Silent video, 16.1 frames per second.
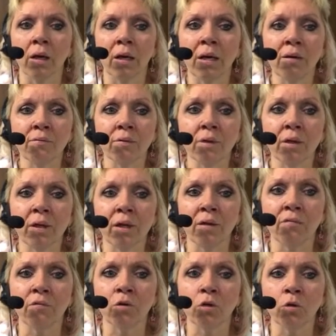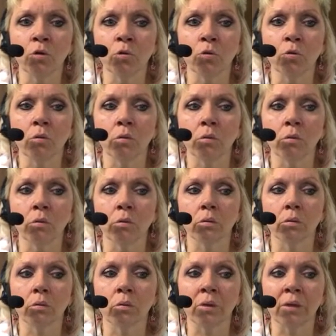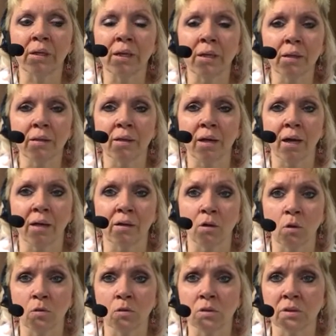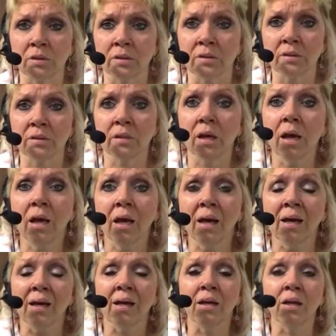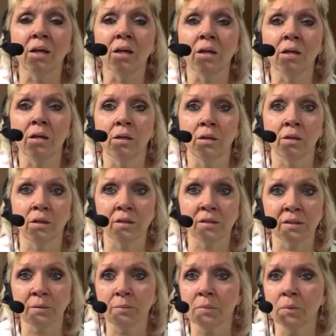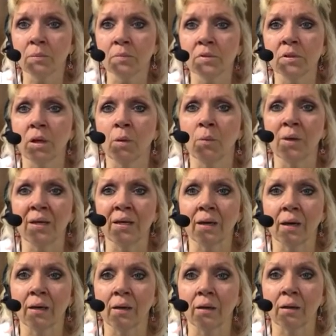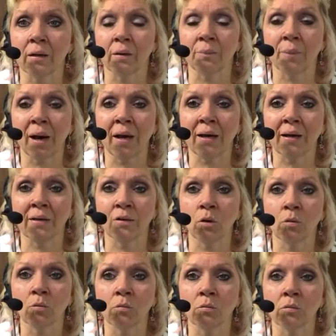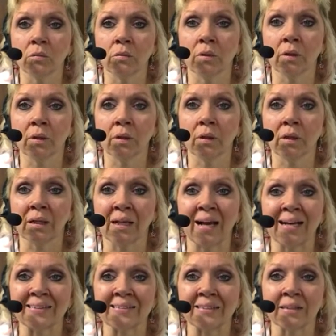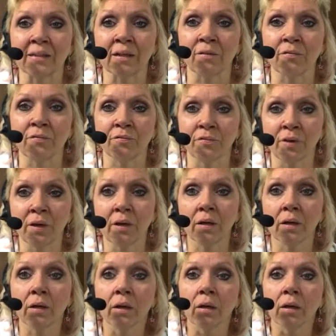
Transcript: even if you get a diagnosis, the symptoms that we get in our body don't classically fit